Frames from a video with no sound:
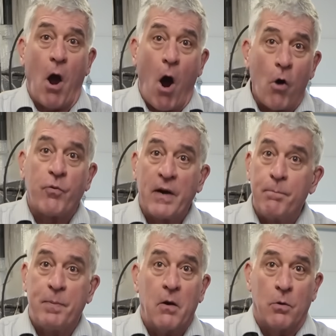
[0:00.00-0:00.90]
already
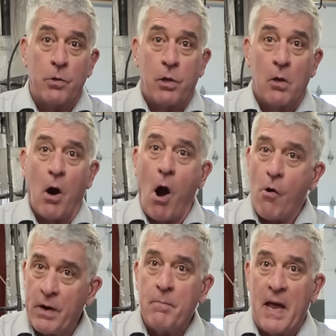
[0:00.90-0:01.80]
builds,
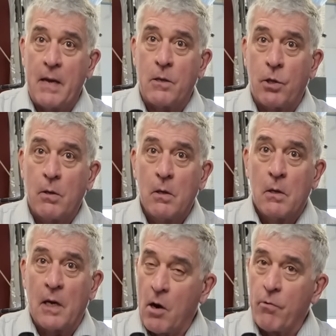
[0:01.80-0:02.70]
already makes,
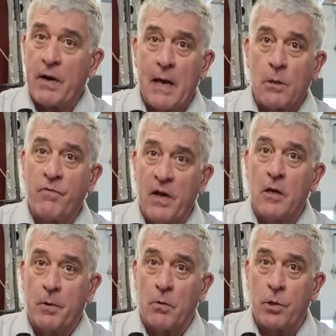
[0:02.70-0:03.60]
and already has
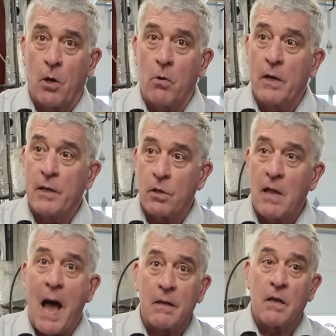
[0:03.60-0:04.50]
available. So it's
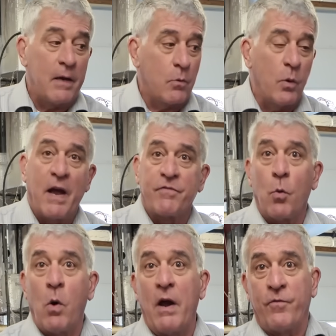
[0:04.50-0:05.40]
not like we have to
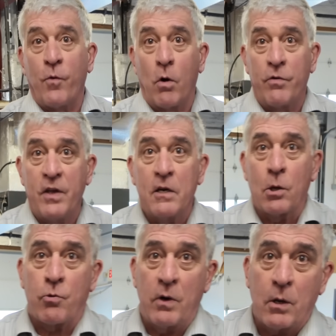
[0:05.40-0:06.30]
wait for the
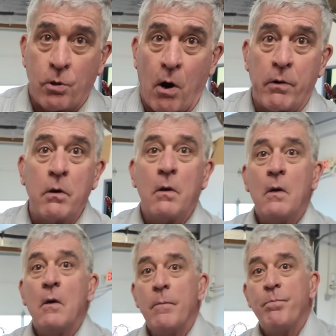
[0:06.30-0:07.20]
industry to start
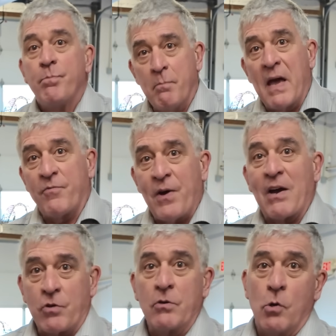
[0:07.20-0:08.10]

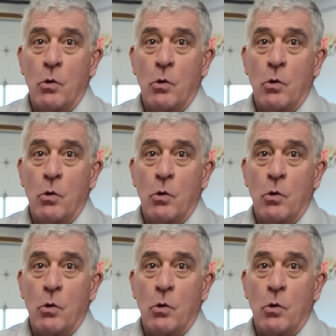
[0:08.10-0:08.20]
manufacturing new